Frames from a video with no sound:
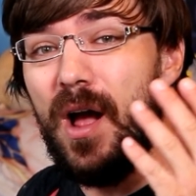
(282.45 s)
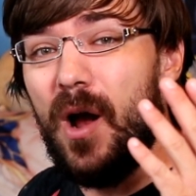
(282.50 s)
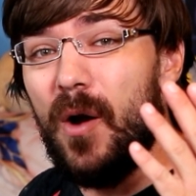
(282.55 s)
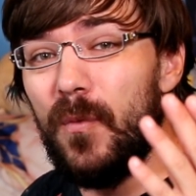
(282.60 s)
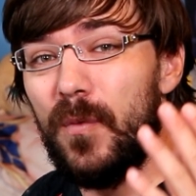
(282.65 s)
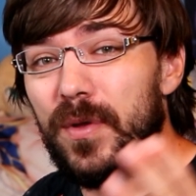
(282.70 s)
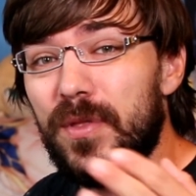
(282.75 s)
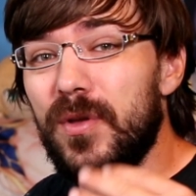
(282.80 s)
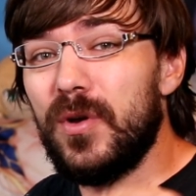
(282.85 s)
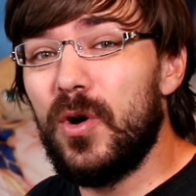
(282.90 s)
I
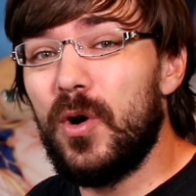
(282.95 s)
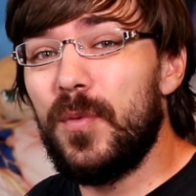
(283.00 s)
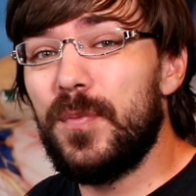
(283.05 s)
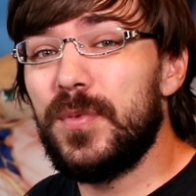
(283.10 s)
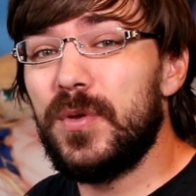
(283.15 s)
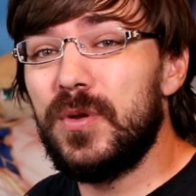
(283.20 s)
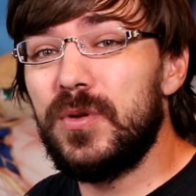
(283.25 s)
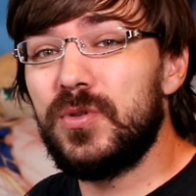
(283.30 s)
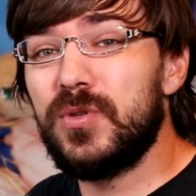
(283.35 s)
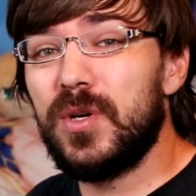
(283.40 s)
really
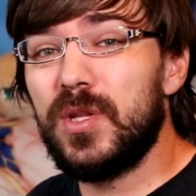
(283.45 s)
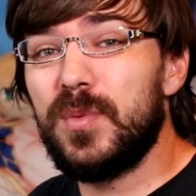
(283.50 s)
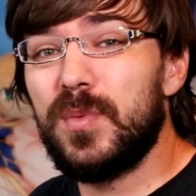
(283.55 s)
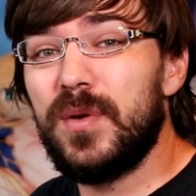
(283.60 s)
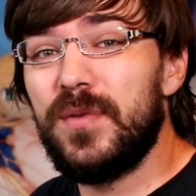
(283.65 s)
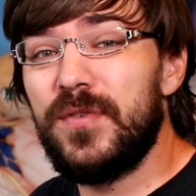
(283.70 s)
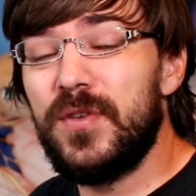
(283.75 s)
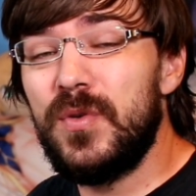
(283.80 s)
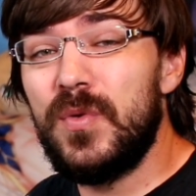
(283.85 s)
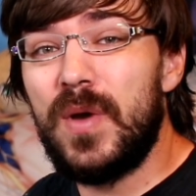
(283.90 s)
hope you enjoyed the
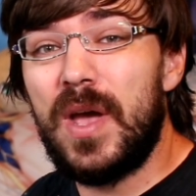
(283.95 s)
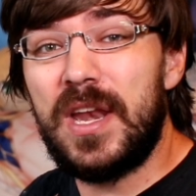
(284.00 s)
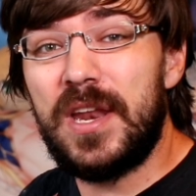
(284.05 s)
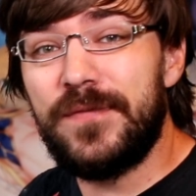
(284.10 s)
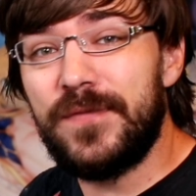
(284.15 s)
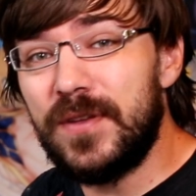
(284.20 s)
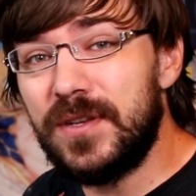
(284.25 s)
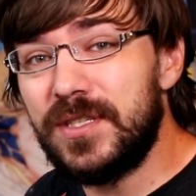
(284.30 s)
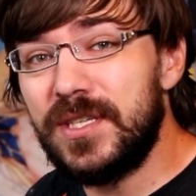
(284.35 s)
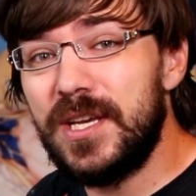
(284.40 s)
review, and
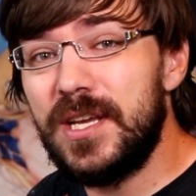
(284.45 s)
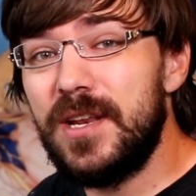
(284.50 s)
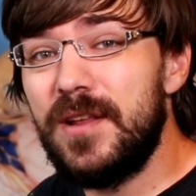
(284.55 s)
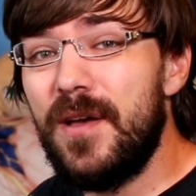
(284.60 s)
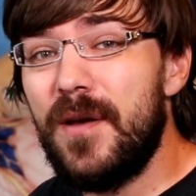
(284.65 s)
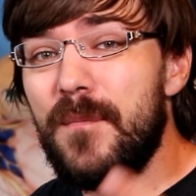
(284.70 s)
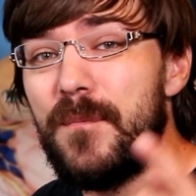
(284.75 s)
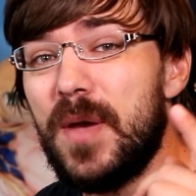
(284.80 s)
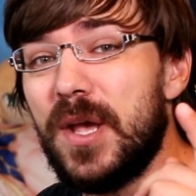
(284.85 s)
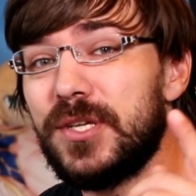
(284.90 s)
if you did,
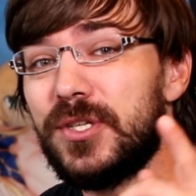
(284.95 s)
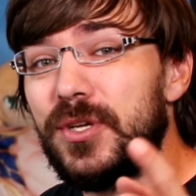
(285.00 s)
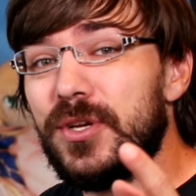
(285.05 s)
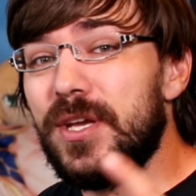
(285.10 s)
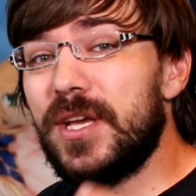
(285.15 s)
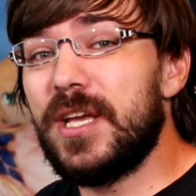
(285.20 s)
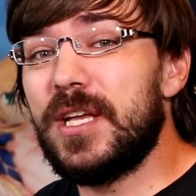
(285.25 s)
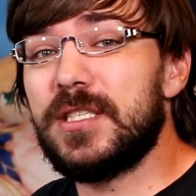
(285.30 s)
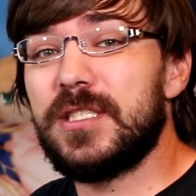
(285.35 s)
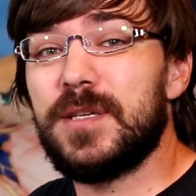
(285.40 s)
make sure
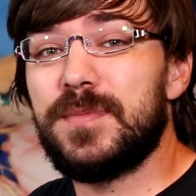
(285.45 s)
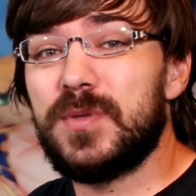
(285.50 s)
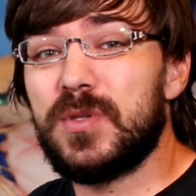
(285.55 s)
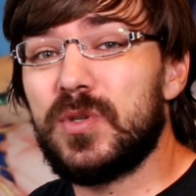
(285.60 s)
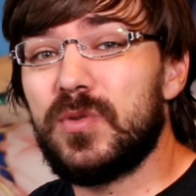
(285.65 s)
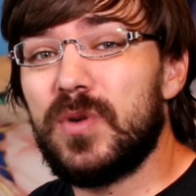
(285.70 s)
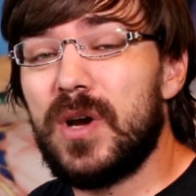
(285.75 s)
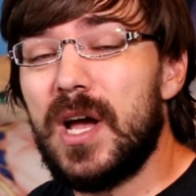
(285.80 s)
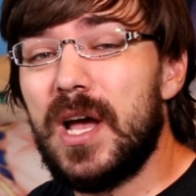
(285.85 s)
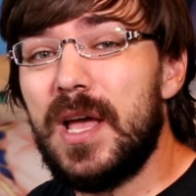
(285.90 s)
you hit
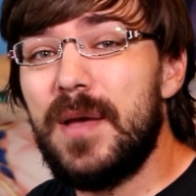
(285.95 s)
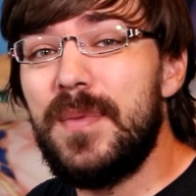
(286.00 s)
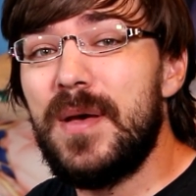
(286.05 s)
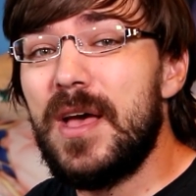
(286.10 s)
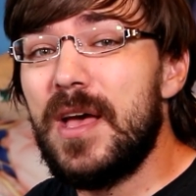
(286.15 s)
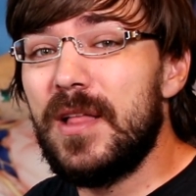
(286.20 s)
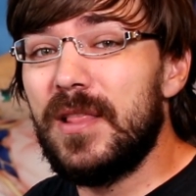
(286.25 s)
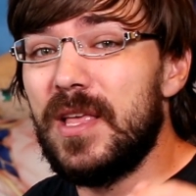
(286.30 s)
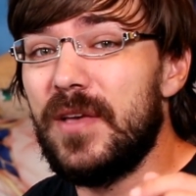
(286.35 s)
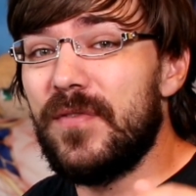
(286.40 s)
subscribe,
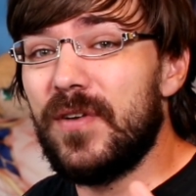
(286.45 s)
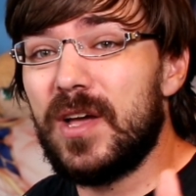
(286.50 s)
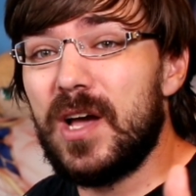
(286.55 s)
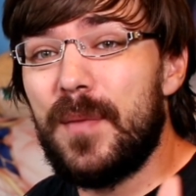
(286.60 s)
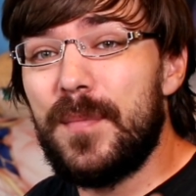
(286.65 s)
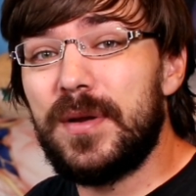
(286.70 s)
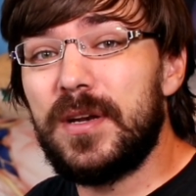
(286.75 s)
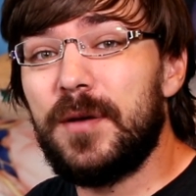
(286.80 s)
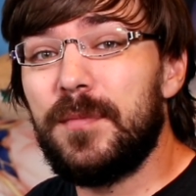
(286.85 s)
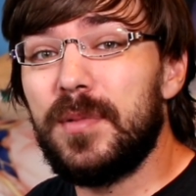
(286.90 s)
leave a
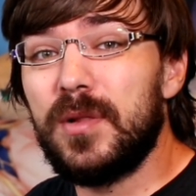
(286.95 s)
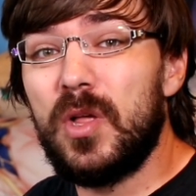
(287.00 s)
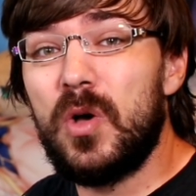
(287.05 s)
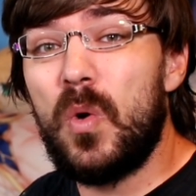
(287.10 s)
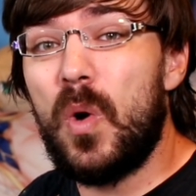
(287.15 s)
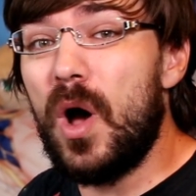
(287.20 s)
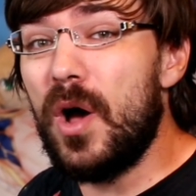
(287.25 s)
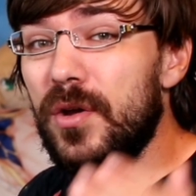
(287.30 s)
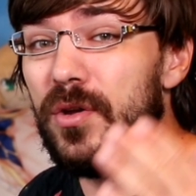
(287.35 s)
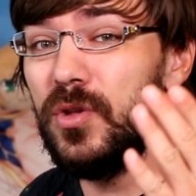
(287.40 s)
comment down
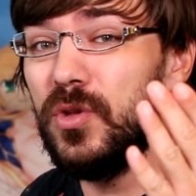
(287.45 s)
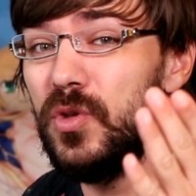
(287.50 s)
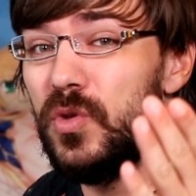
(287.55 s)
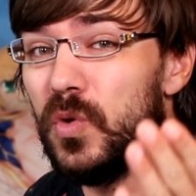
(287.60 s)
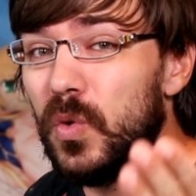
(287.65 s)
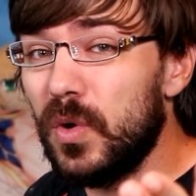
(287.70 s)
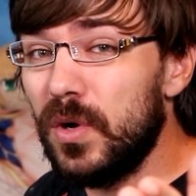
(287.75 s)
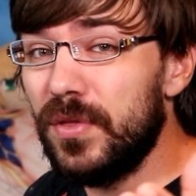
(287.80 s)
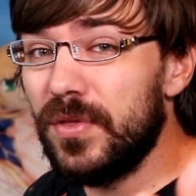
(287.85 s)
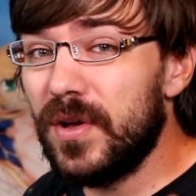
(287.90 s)
below on
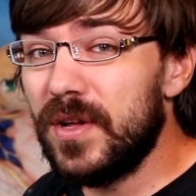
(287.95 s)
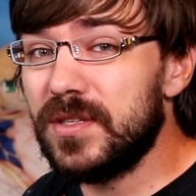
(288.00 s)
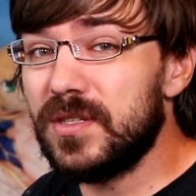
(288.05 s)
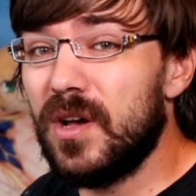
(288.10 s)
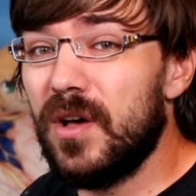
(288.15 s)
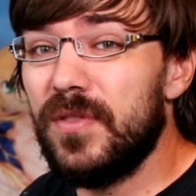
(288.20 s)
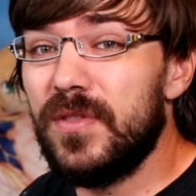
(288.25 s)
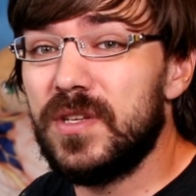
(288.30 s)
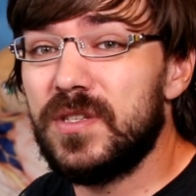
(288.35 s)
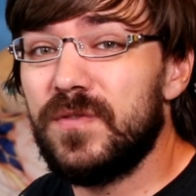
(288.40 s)
your thoughts
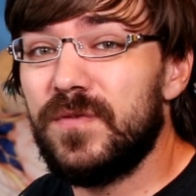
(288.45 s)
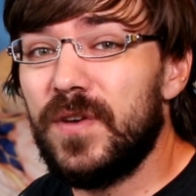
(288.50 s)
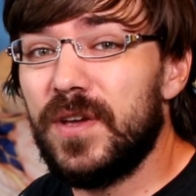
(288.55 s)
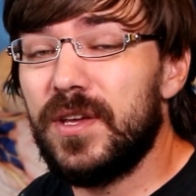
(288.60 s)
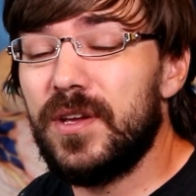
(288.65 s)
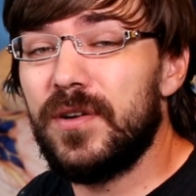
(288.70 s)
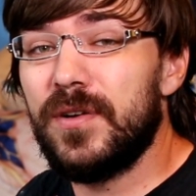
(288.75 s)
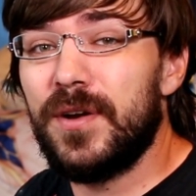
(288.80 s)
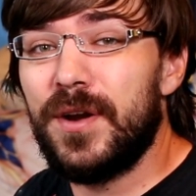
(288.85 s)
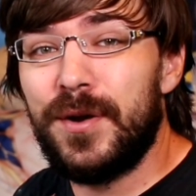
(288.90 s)
on this
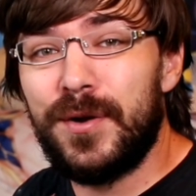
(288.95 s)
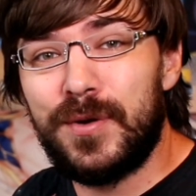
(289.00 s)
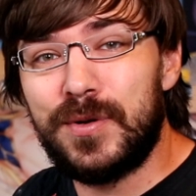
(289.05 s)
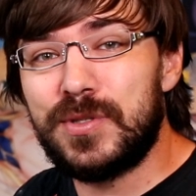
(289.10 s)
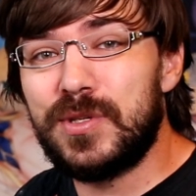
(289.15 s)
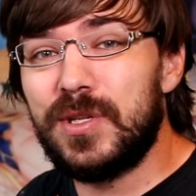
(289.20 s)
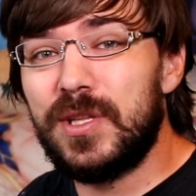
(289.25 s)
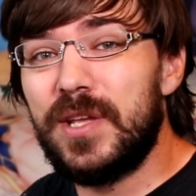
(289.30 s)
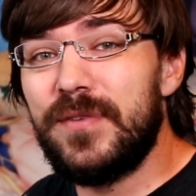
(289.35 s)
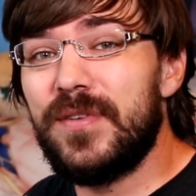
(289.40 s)
figure, and
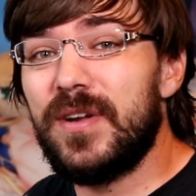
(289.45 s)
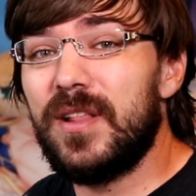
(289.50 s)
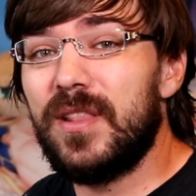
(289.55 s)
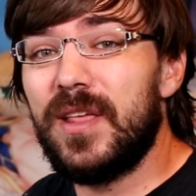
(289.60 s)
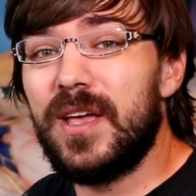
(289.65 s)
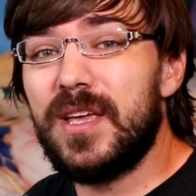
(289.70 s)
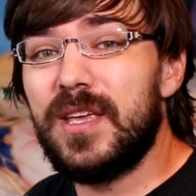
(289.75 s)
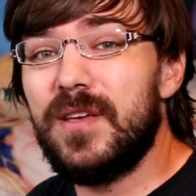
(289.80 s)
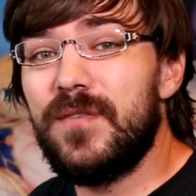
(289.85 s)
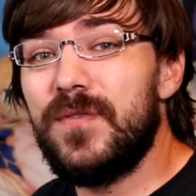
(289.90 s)
also leave it a
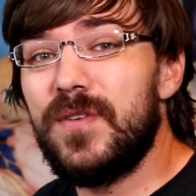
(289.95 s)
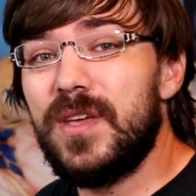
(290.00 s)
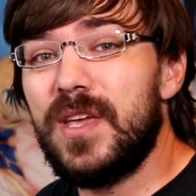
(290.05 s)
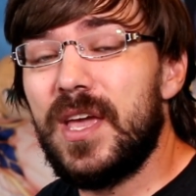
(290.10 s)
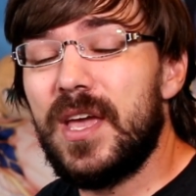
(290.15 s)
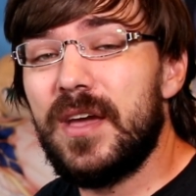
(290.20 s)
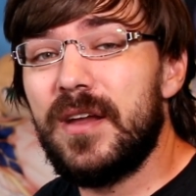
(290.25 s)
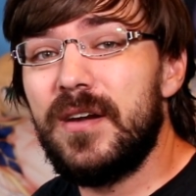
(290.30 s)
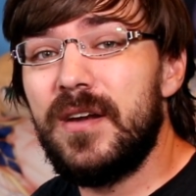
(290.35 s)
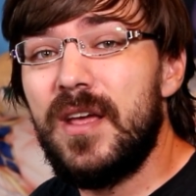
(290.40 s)
like if you
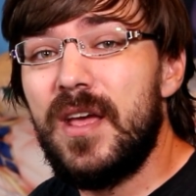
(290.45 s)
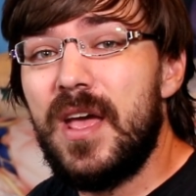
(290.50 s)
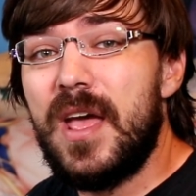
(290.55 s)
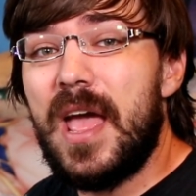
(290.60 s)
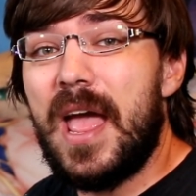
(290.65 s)
can.